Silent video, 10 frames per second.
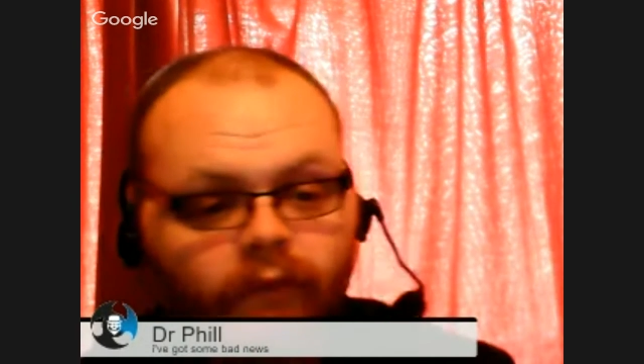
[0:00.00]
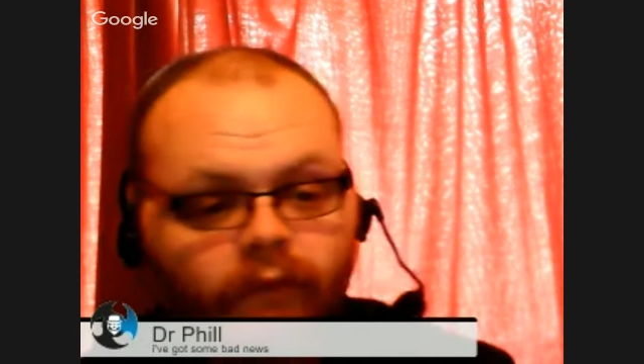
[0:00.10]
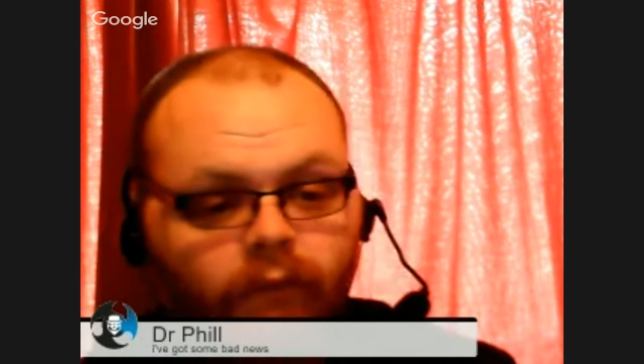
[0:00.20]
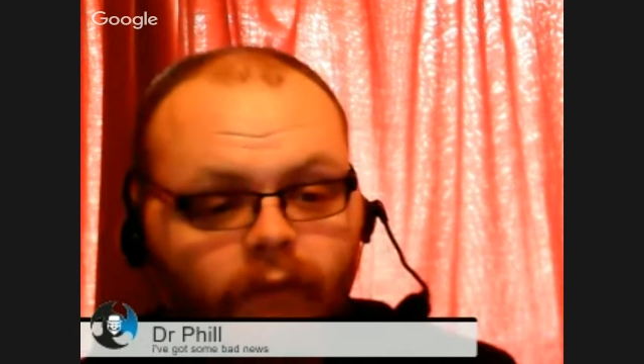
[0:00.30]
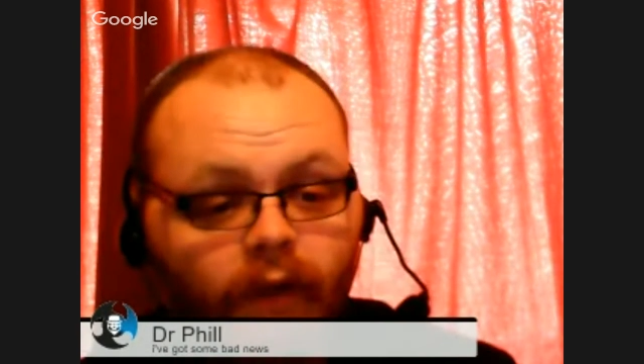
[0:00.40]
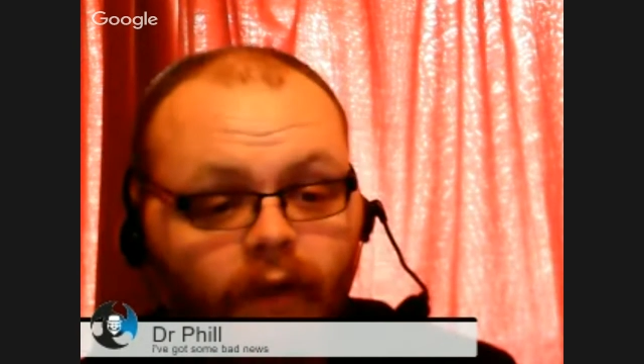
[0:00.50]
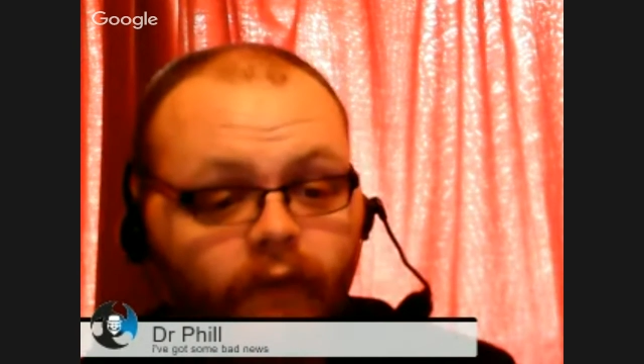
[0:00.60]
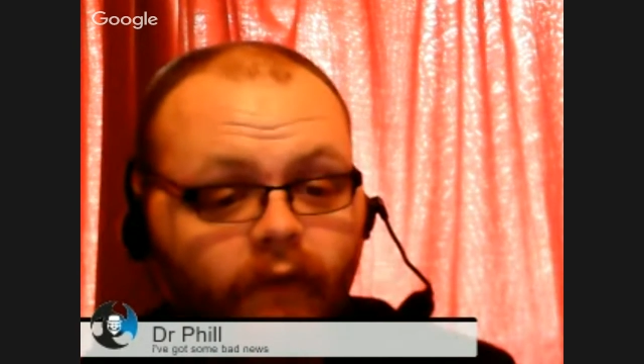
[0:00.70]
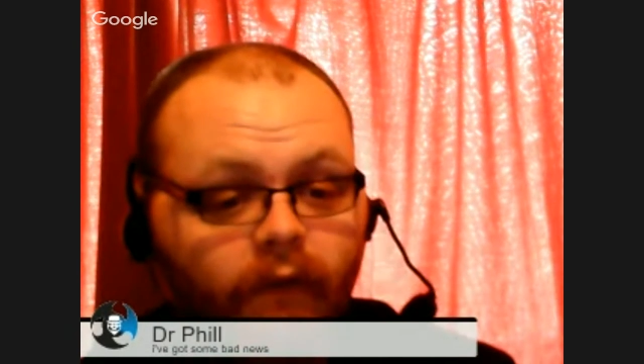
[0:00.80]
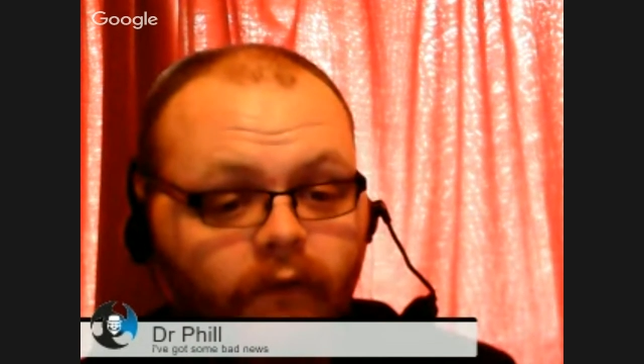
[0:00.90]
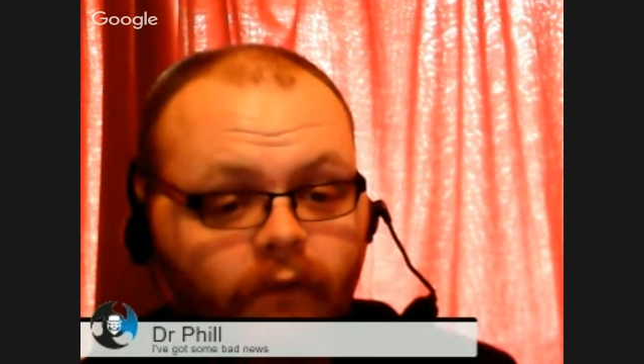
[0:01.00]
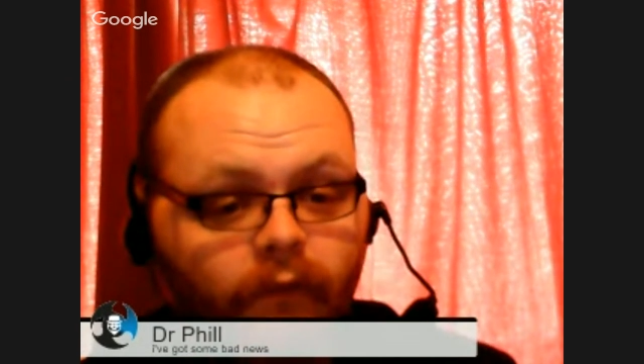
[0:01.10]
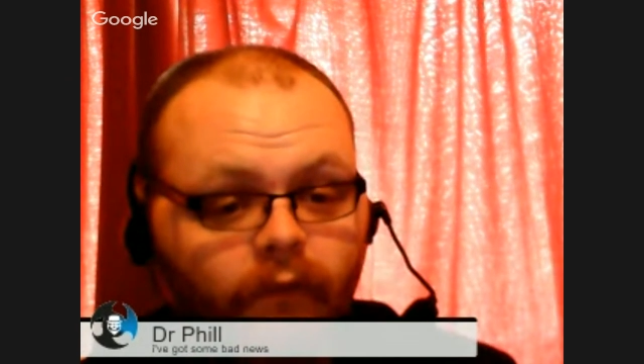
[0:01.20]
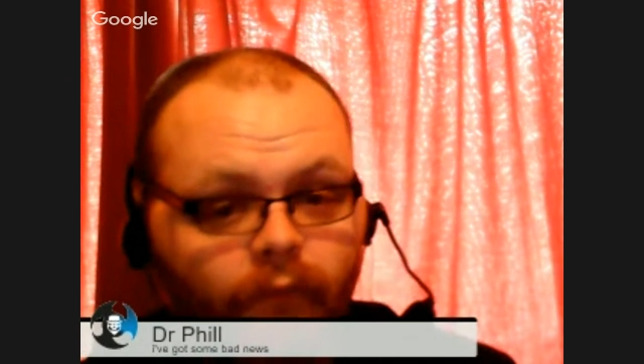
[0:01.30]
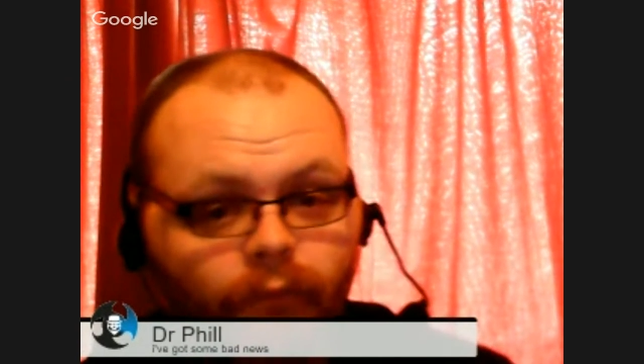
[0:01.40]
to another
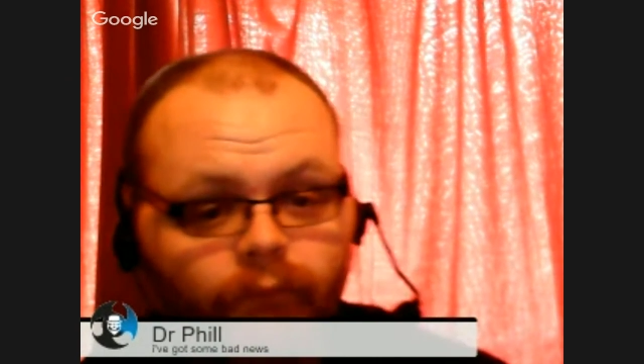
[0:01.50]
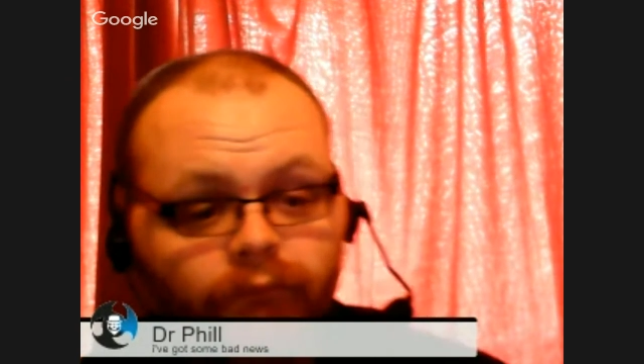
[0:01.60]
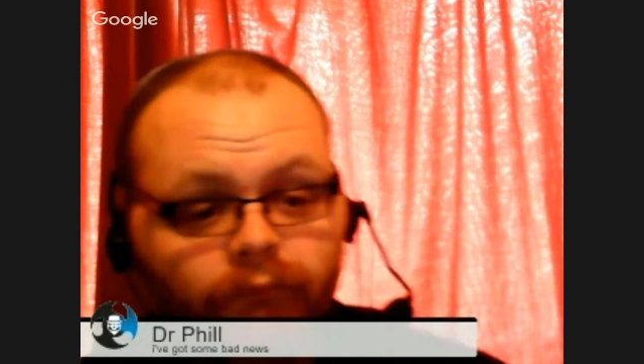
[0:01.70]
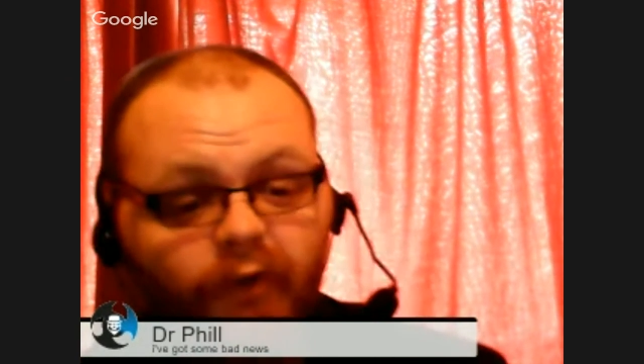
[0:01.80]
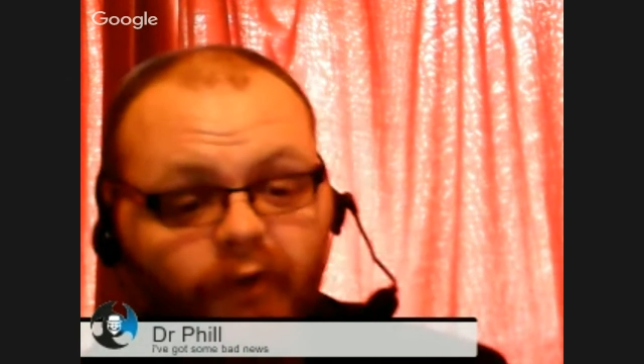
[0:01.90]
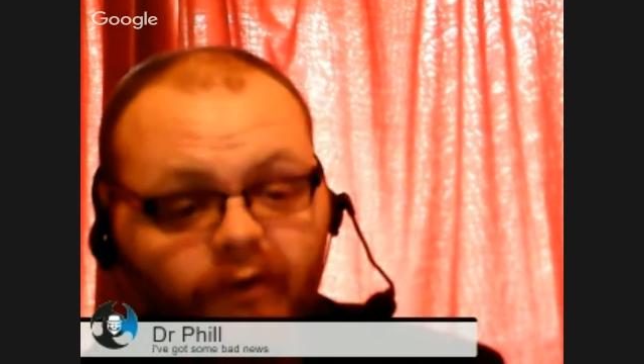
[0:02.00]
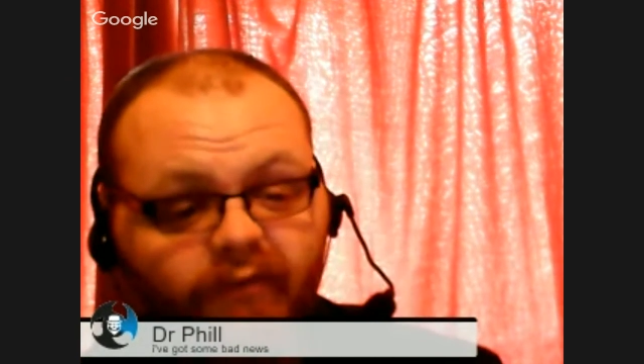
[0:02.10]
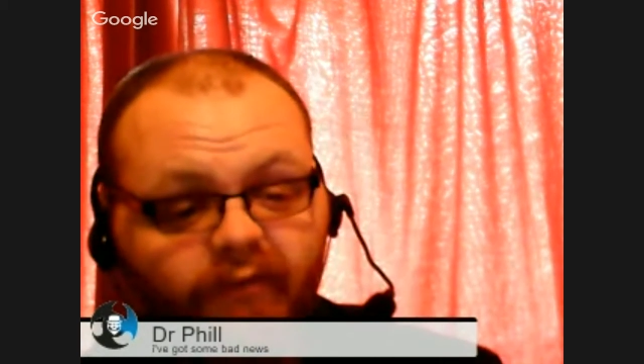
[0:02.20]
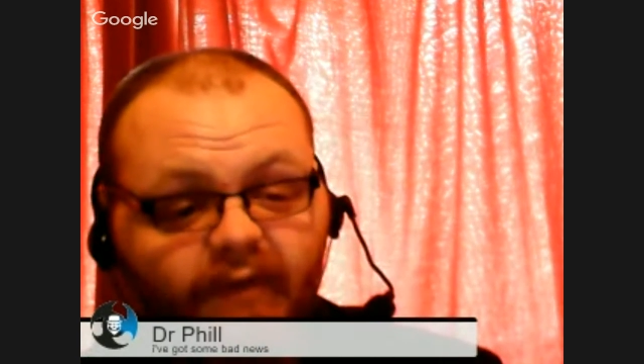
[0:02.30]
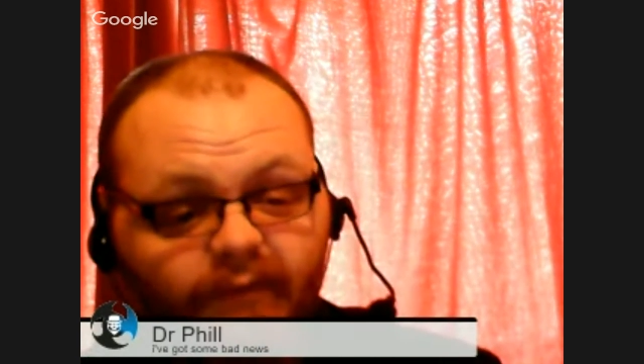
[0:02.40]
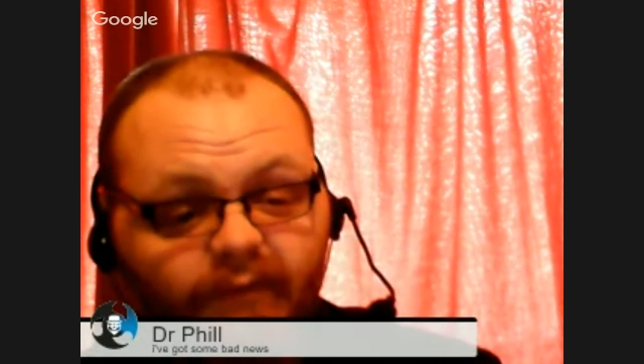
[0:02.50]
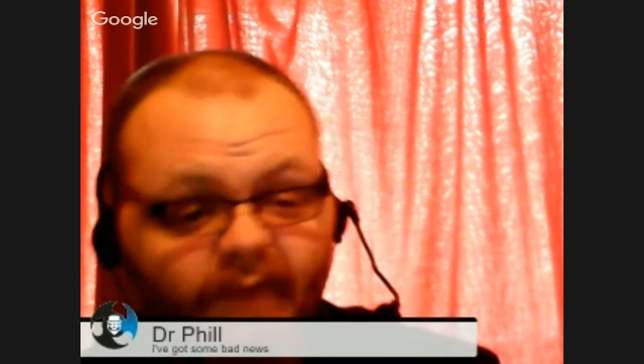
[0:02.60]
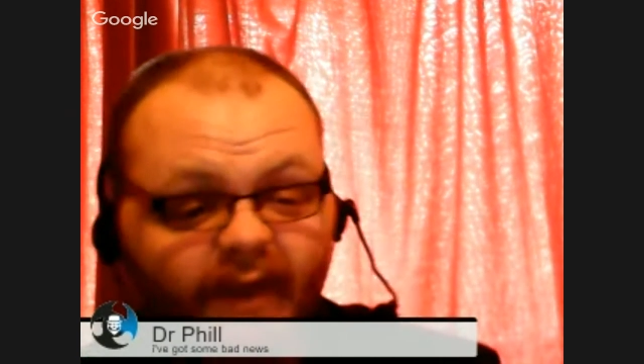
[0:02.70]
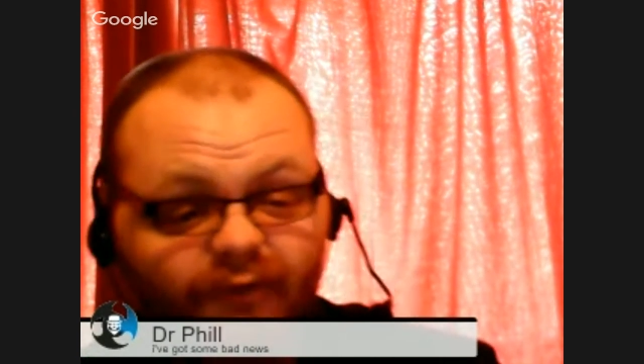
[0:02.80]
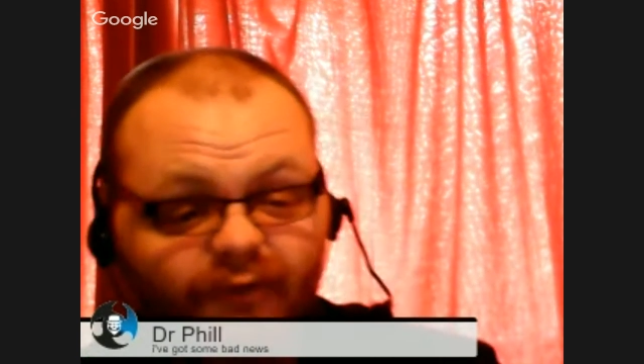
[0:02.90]
Dr.
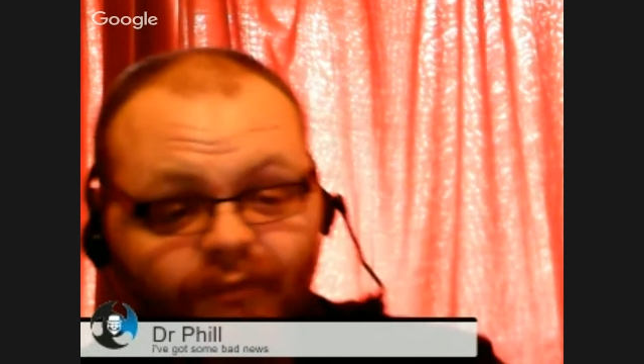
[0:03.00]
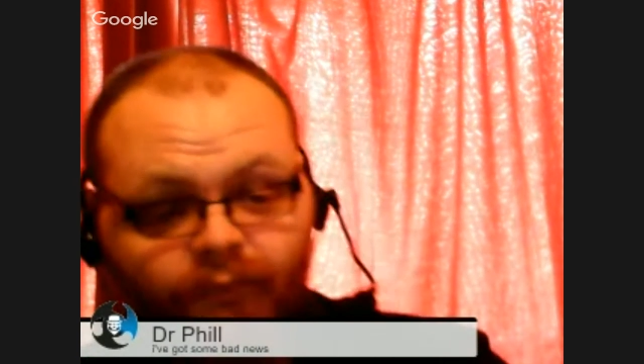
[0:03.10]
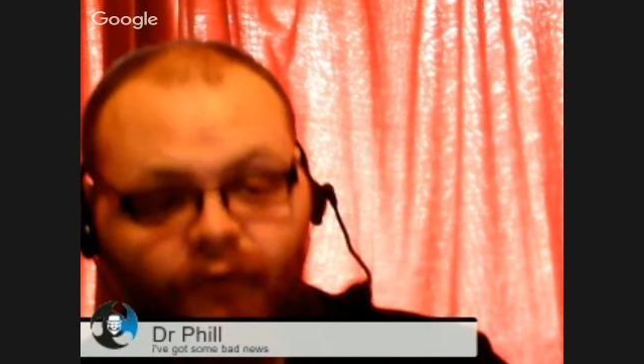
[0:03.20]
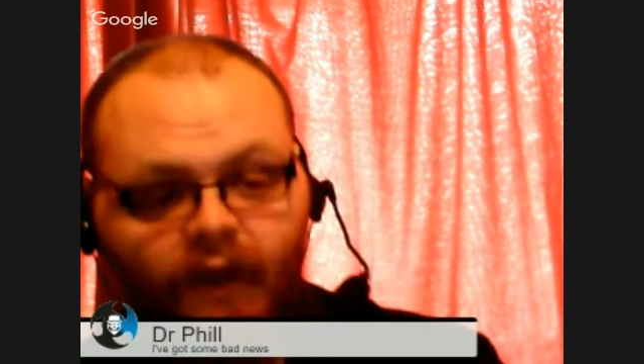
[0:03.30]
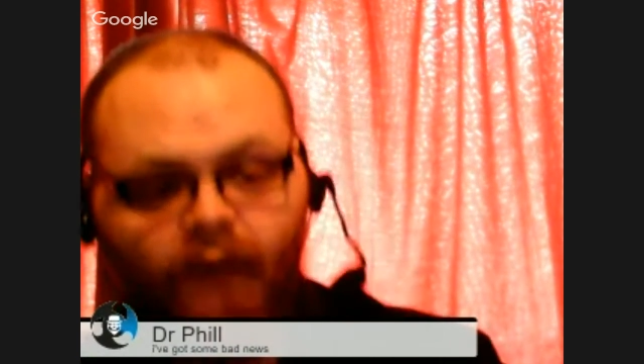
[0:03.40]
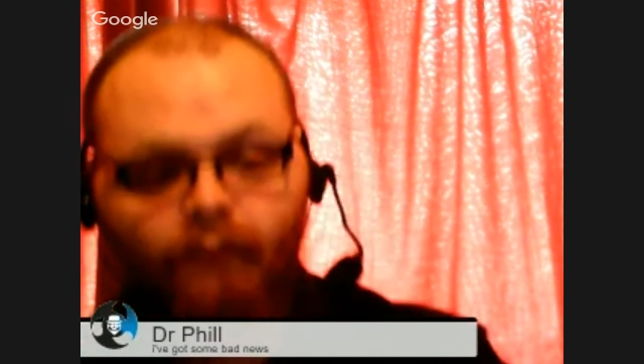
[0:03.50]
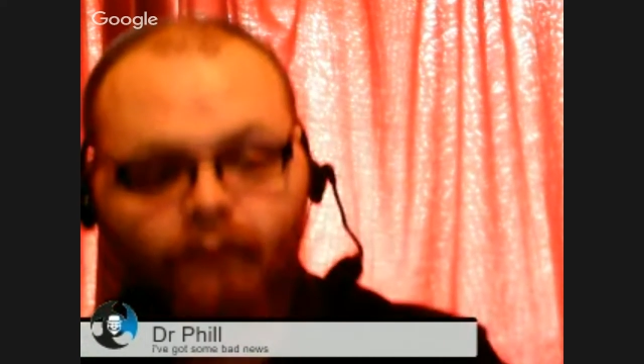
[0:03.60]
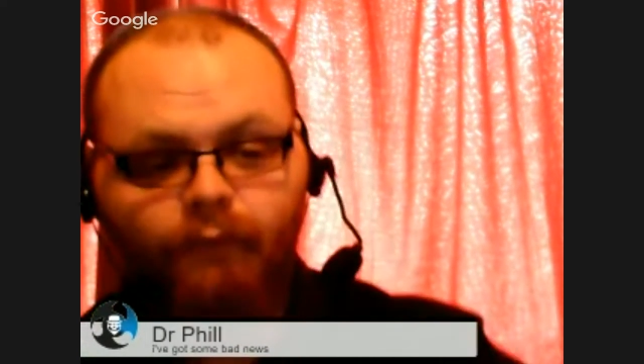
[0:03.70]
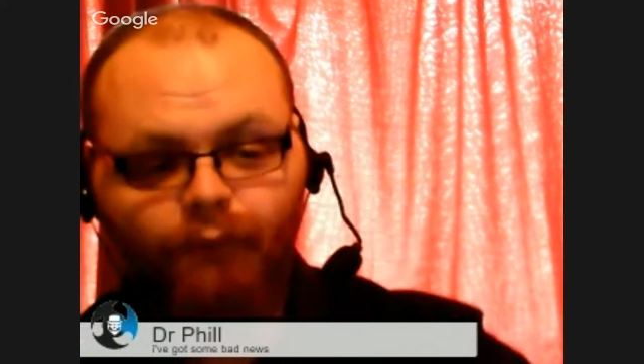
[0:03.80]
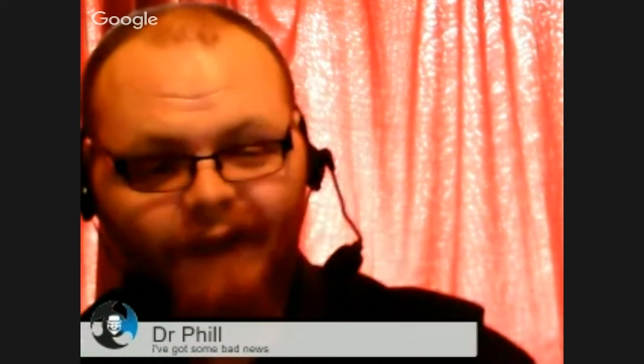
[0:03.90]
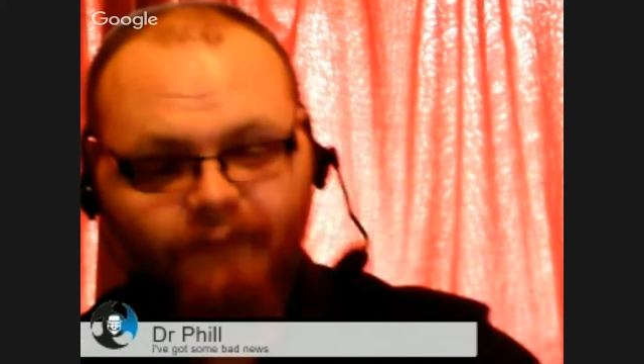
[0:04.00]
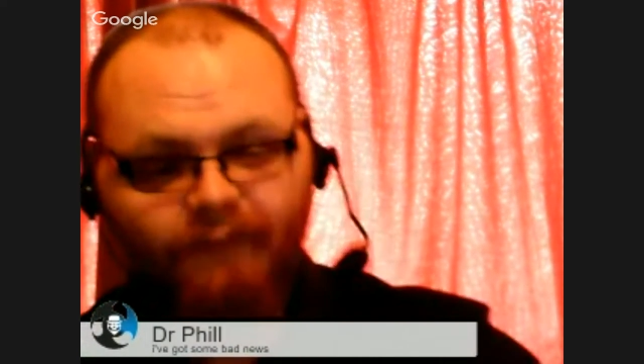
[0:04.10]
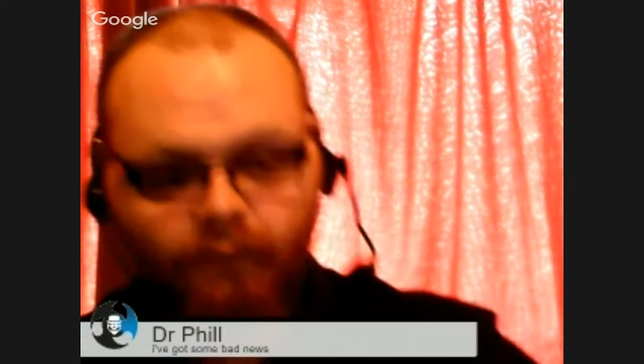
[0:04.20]
Phil-ish style rant